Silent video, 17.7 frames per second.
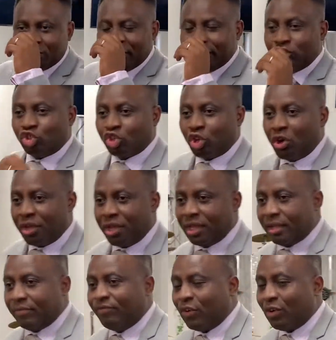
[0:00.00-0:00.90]

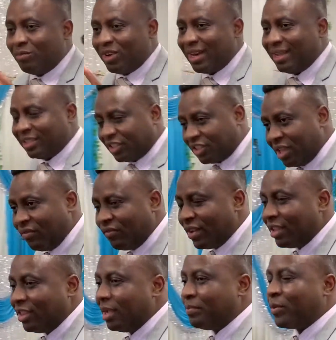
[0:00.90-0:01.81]
enjoying, from
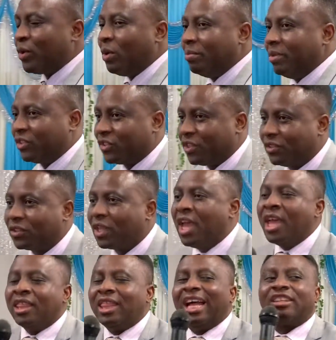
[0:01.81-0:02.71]
receiving the promises
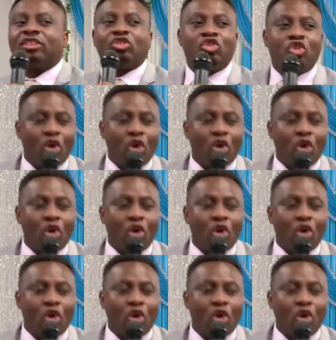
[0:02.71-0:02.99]
that